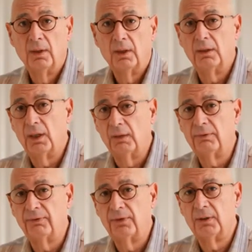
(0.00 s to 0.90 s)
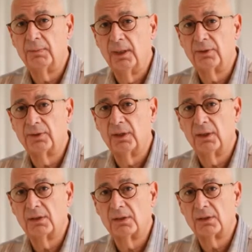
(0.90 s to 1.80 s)
And the other thing about it
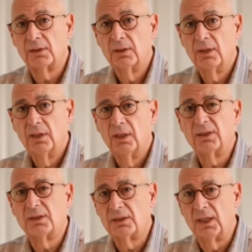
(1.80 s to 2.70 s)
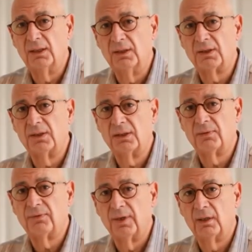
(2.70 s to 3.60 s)
is there's a tendency to
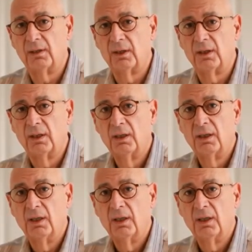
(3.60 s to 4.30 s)
think that